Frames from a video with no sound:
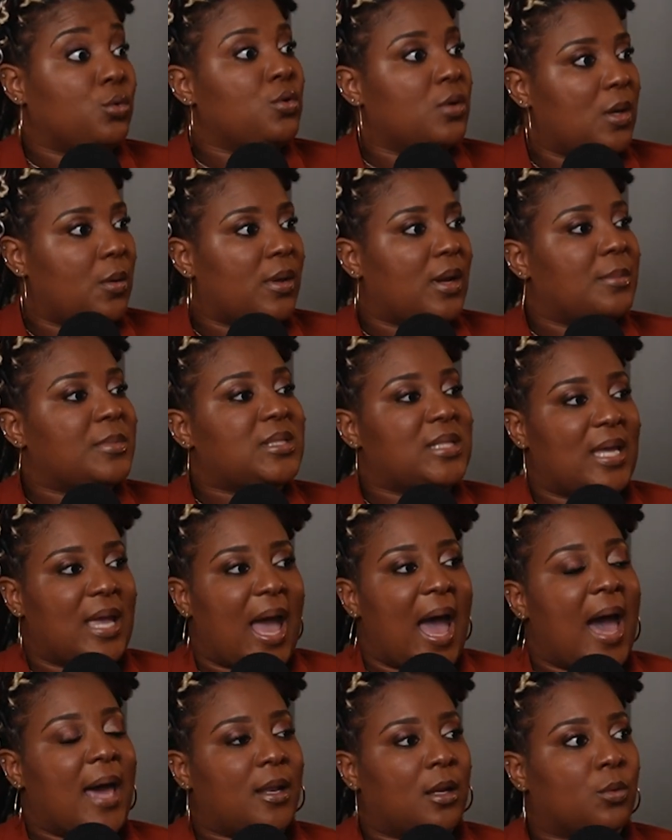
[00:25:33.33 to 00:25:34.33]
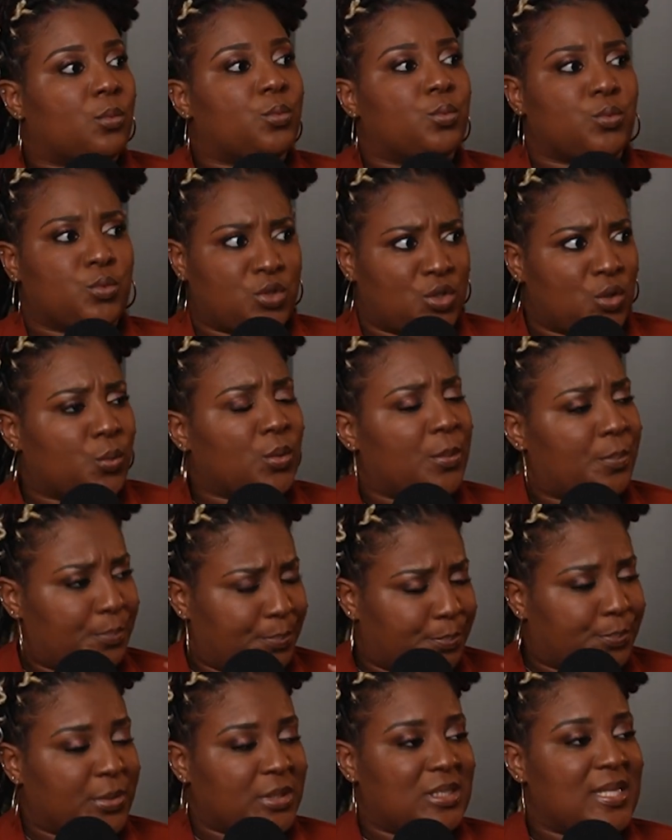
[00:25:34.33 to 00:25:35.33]
You get what I'm saying?
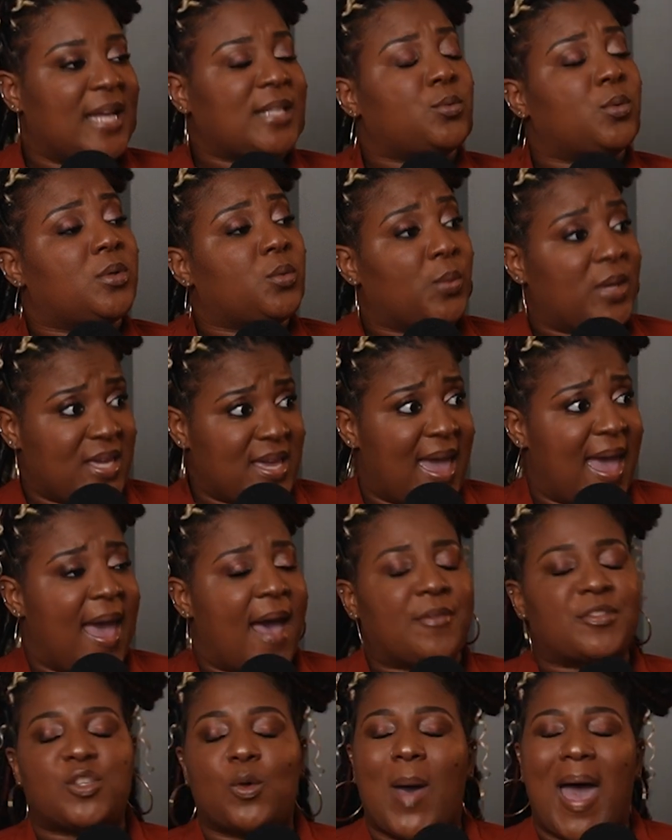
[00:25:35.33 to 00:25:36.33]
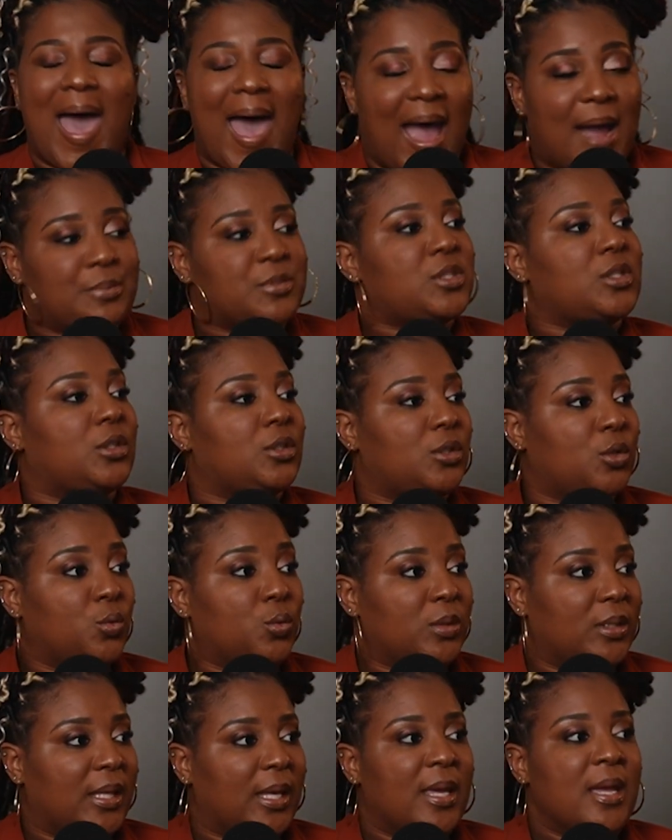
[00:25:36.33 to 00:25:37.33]
Protect what we have. So
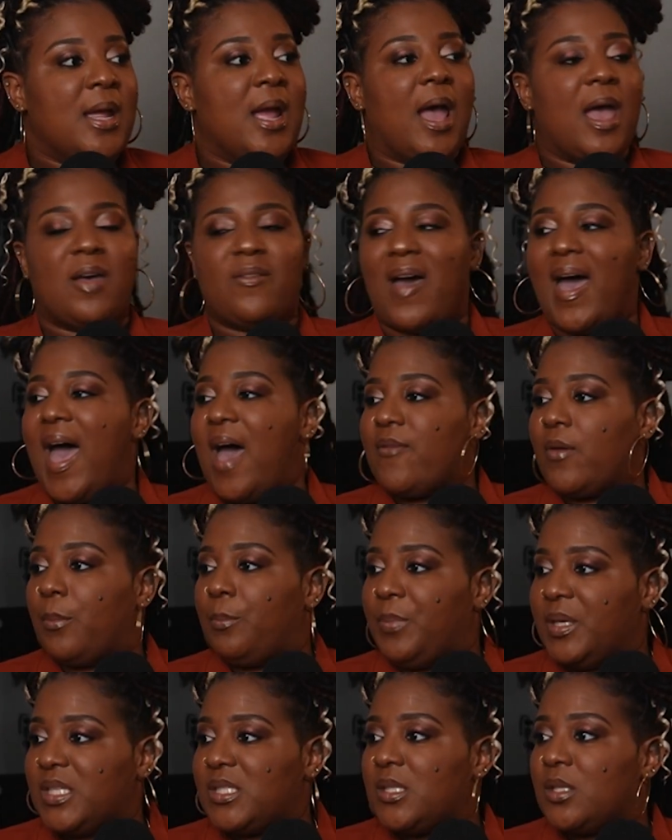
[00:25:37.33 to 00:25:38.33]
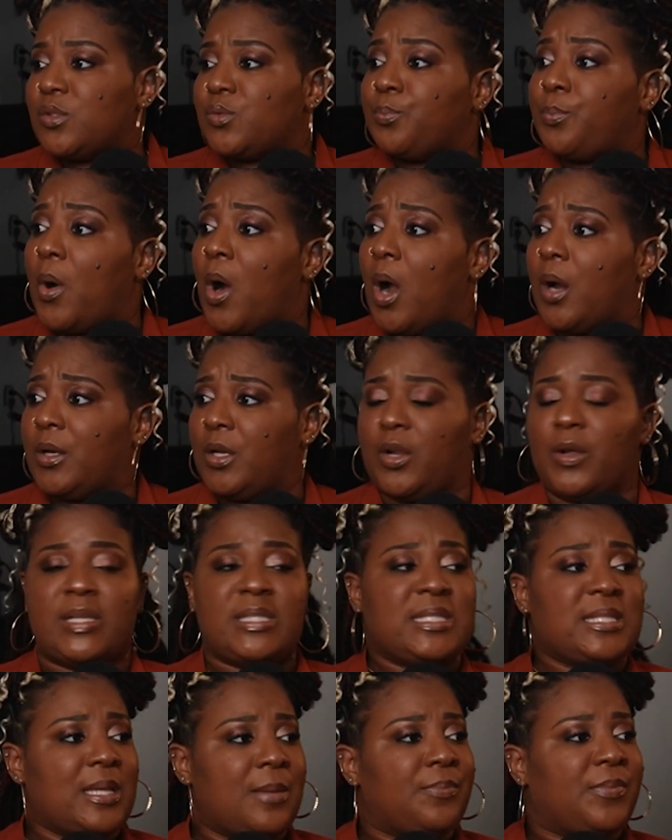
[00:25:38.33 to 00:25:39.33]
absolutely, if I have a business partner and
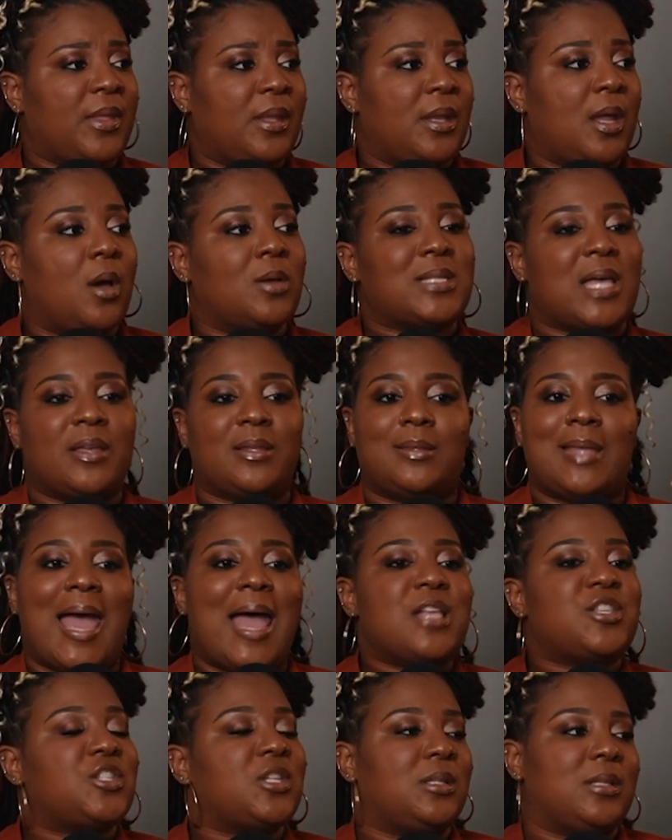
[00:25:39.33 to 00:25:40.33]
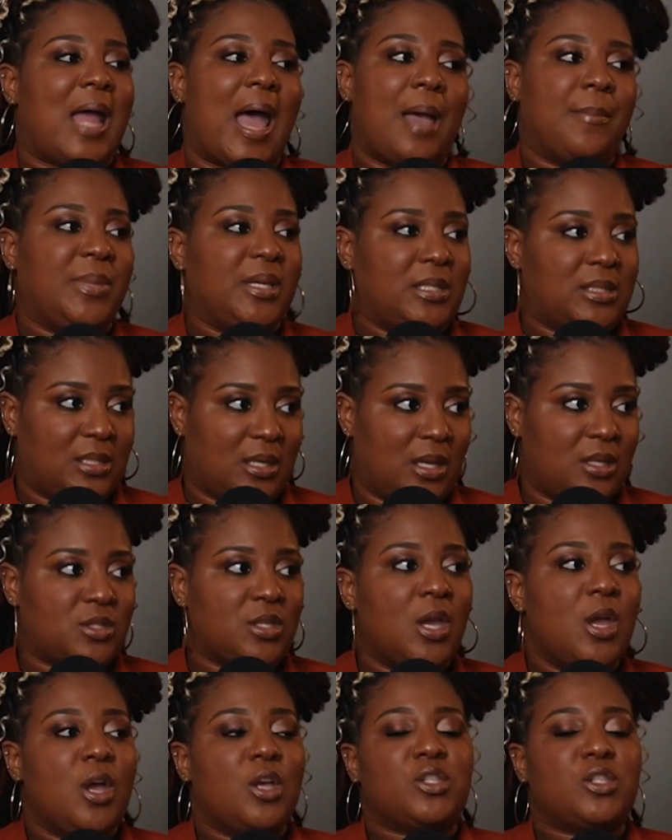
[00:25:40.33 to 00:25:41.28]
something else, that should not be touched.